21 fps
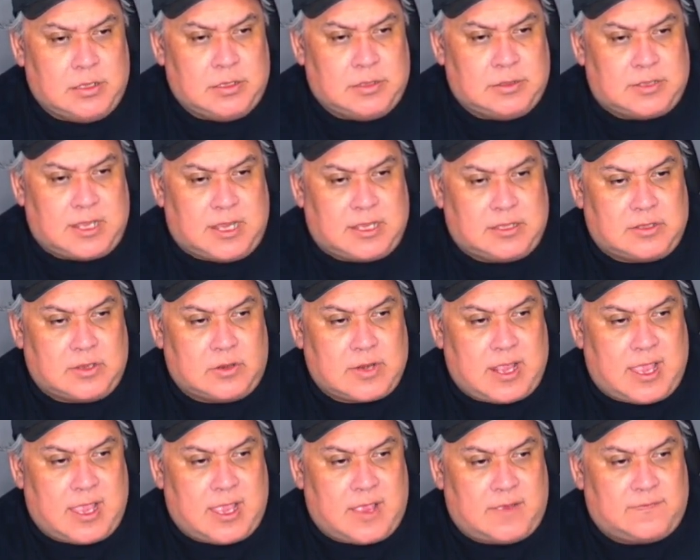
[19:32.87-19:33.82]
they don't
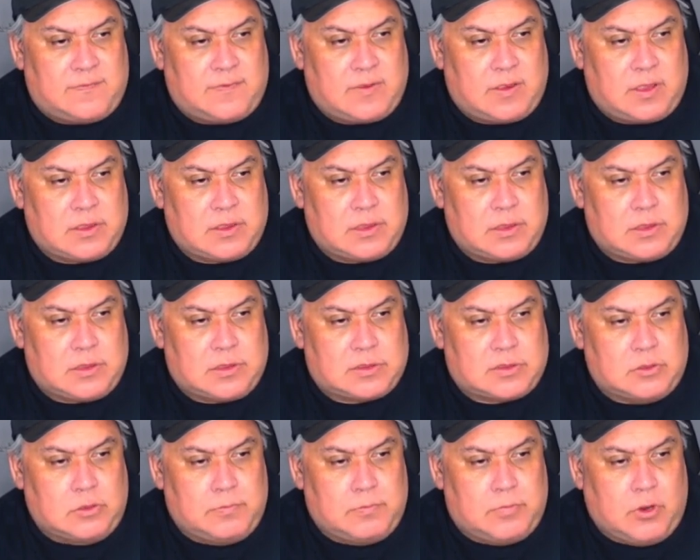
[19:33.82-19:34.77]
have
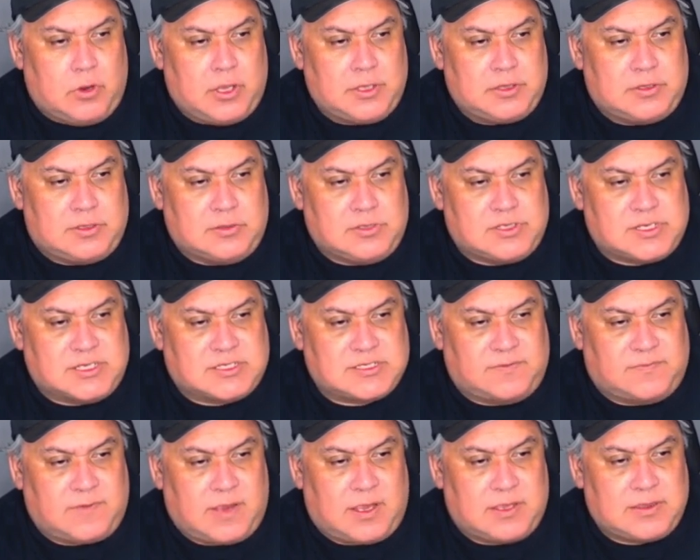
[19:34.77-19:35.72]
throughput to
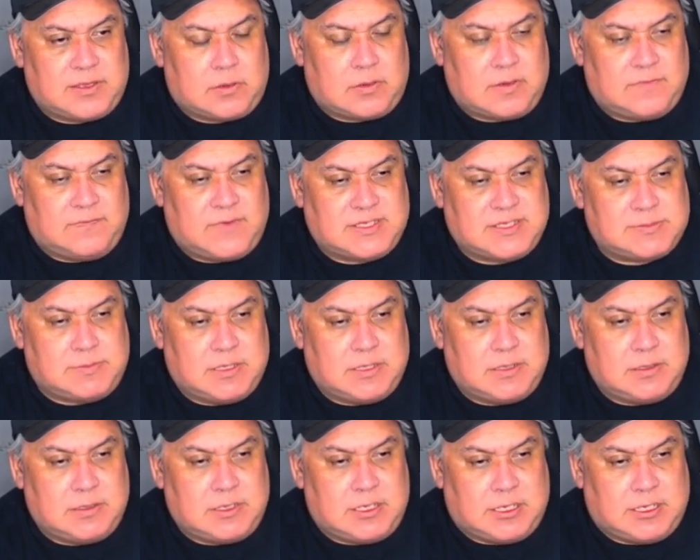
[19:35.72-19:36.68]
justify their
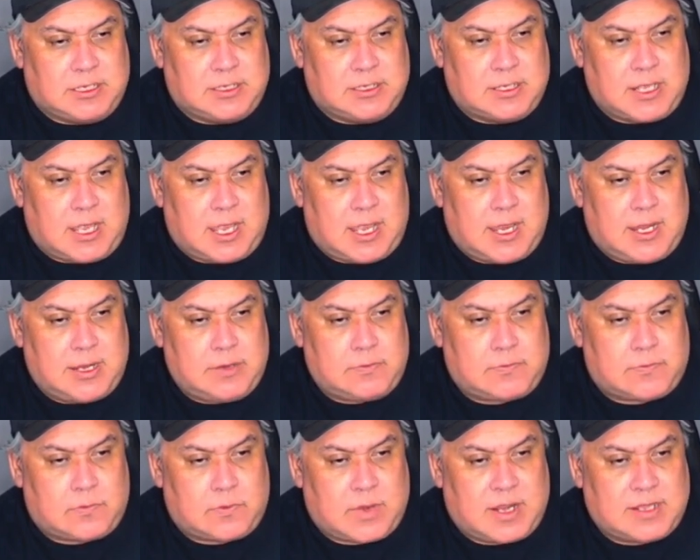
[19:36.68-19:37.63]
investment in
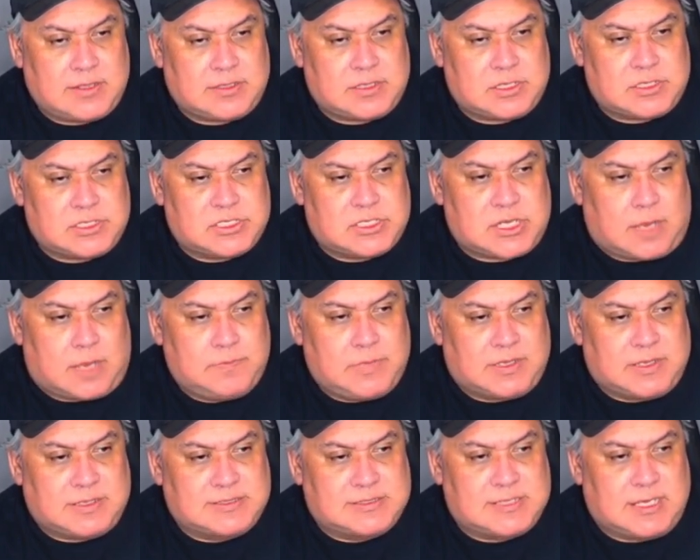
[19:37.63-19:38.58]
high-rent
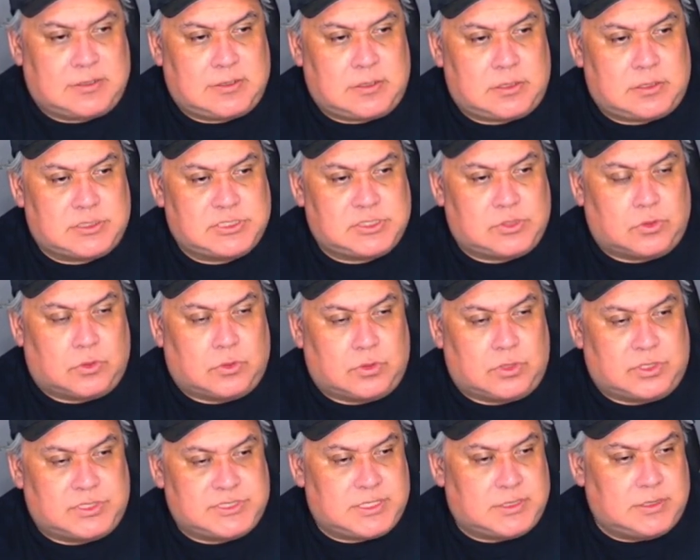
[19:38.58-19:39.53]
shopping center
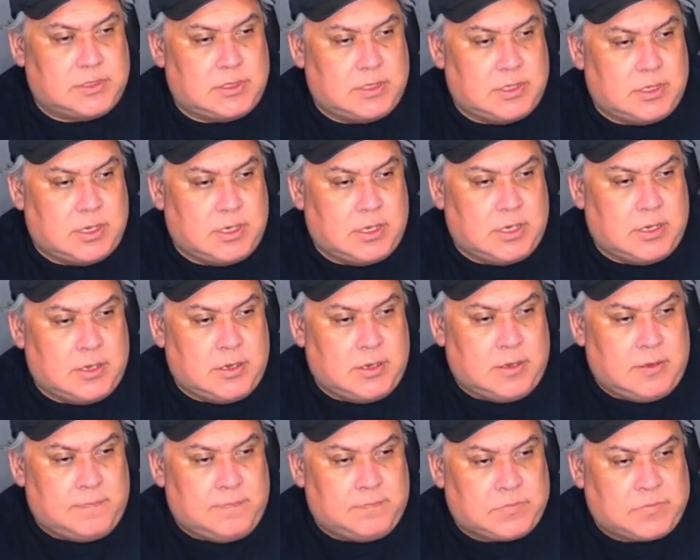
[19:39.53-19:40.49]
stores.
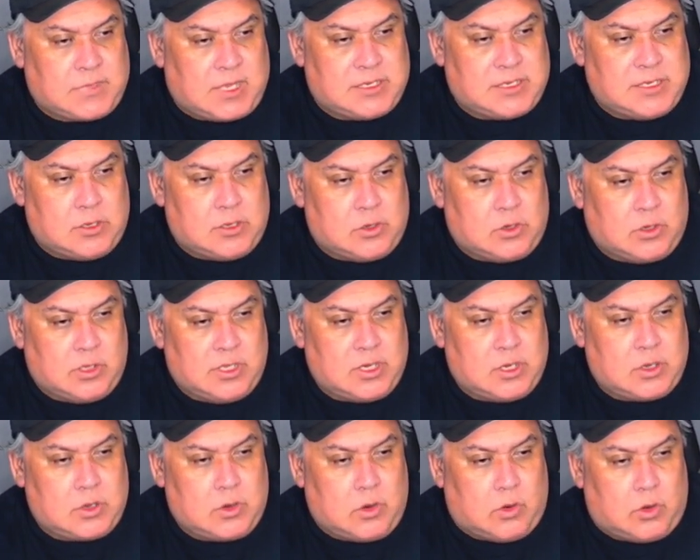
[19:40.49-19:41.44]
A year
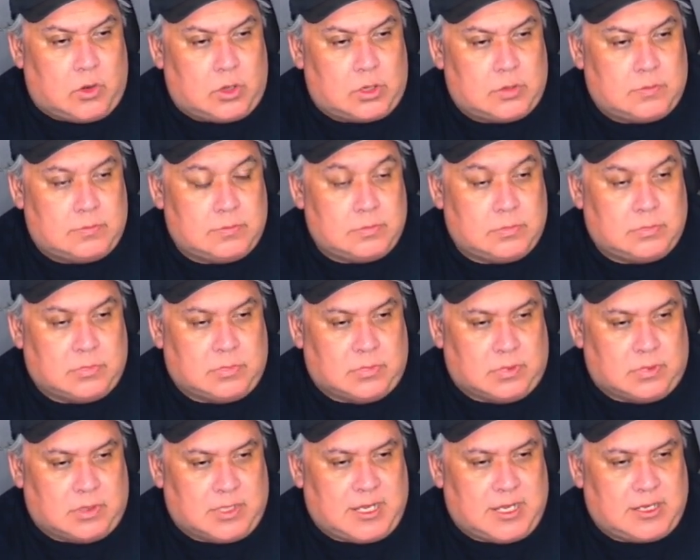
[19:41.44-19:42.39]
earlier or
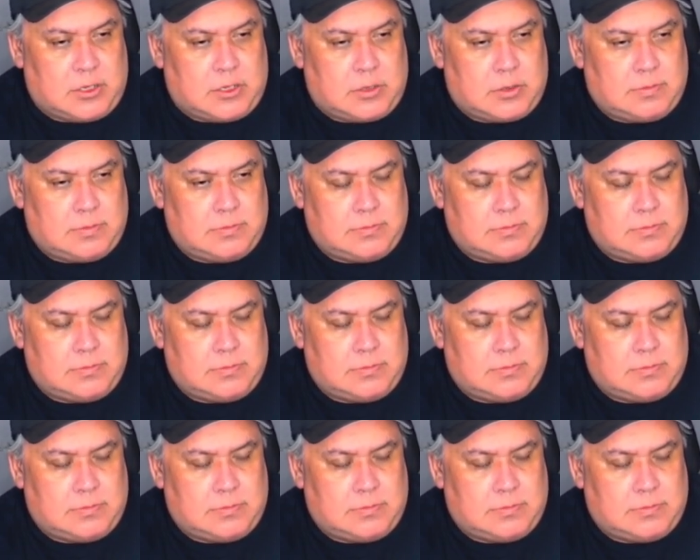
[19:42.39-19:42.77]
later